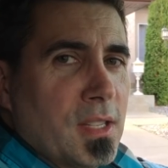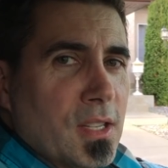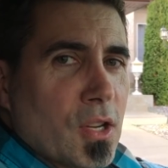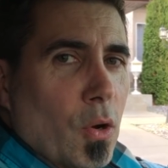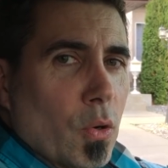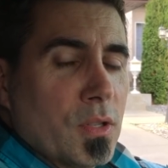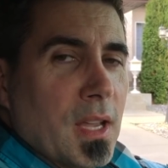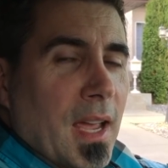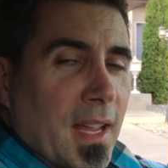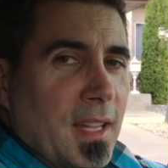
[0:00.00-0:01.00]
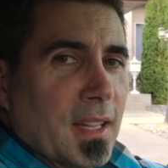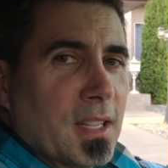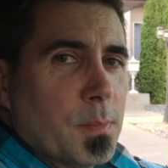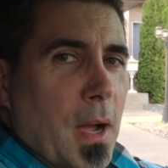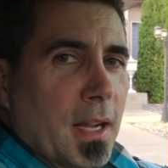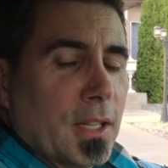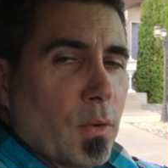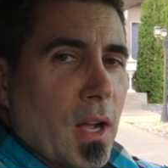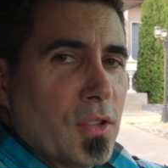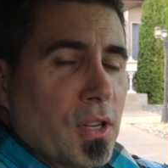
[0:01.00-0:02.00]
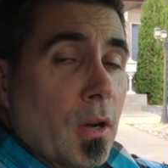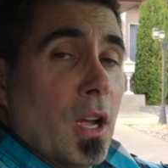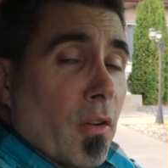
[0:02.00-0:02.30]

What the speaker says: these codes and get this back to ground zero.